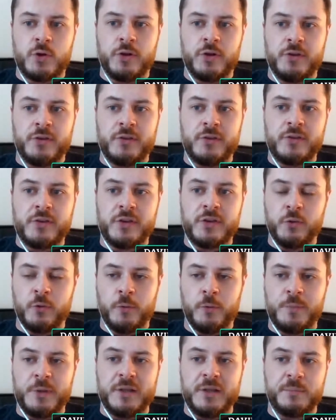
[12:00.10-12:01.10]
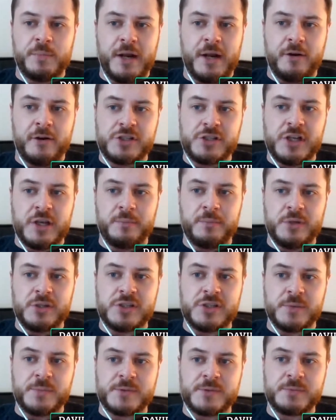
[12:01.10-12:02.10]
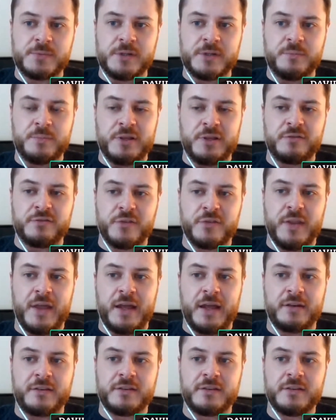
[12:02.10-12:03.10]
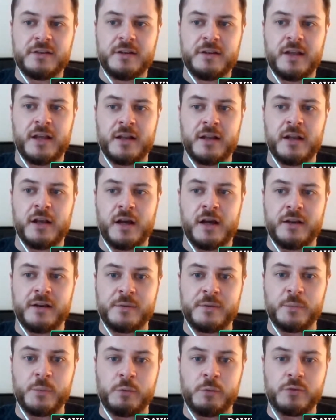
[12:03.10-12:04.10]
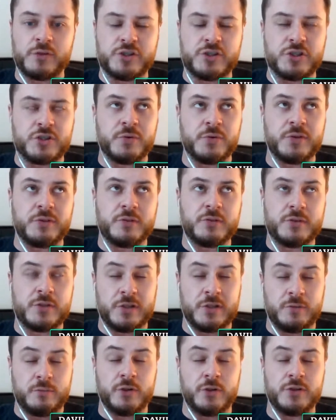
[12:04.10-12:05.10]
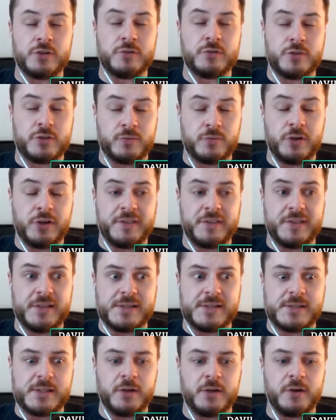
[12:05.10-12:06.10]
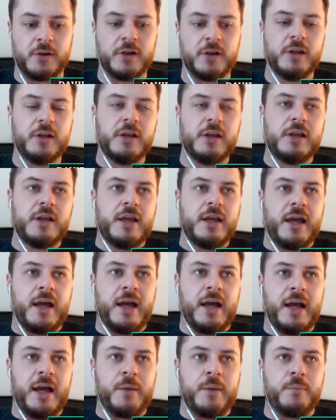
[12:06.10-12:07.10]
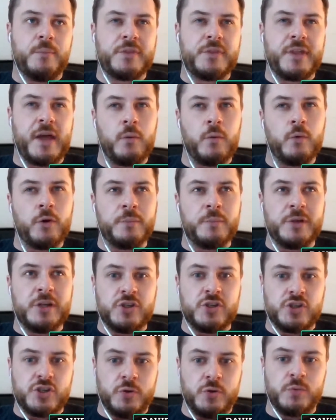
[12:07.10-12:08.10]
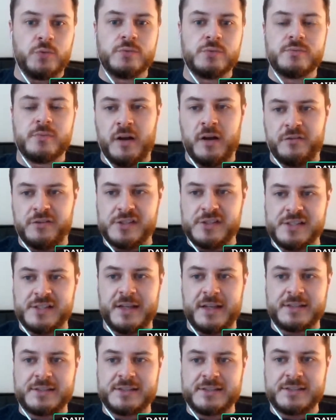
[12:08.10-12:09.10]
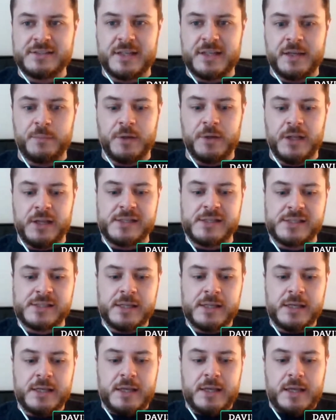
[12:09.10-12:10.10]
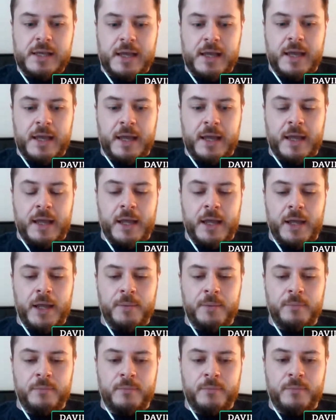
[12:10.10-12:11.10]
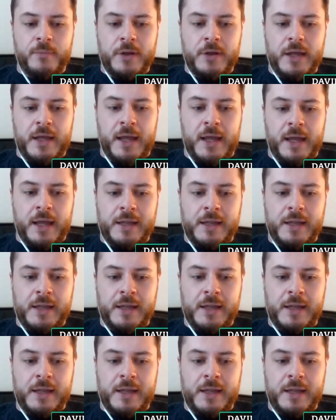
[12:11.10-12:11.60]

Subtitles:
to run the European Para Championships. We had bid for that and got it, and we were to run it this year. That would have been in June. Obviously, that didn't take place, and